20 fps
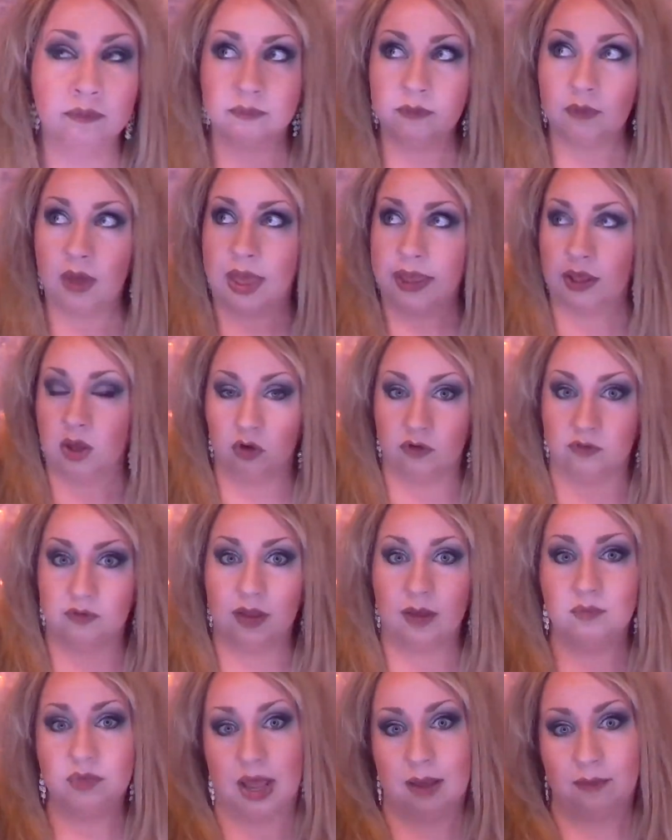hang on,
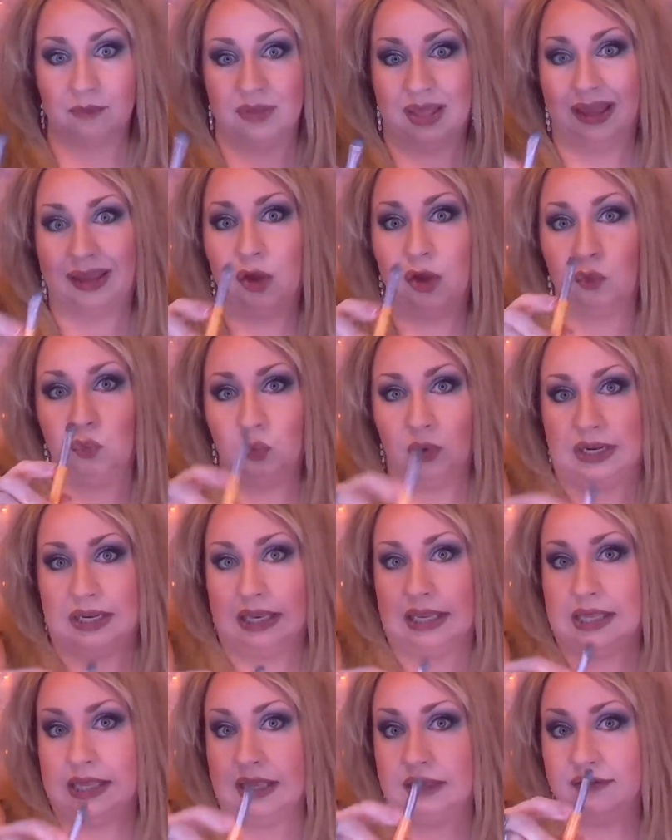sometimes I get
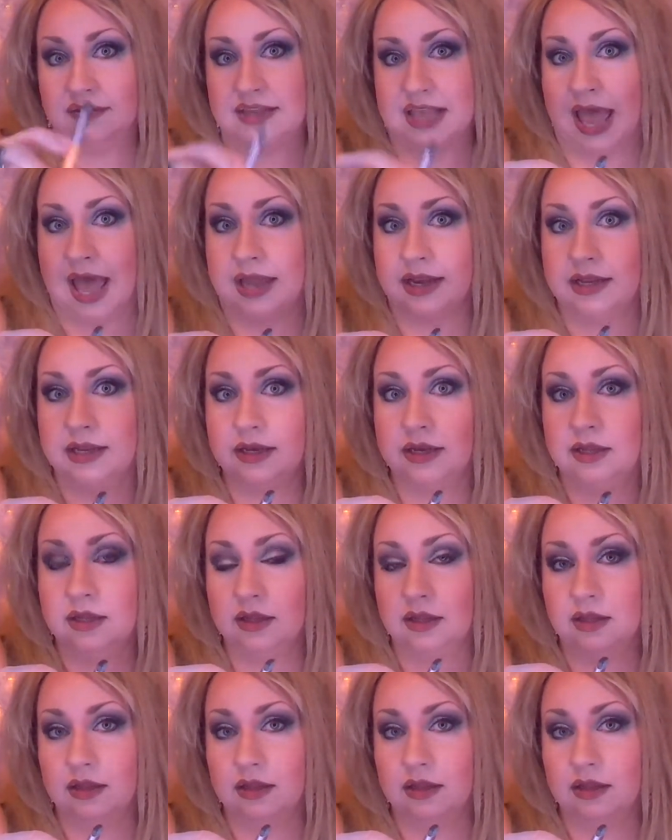really excited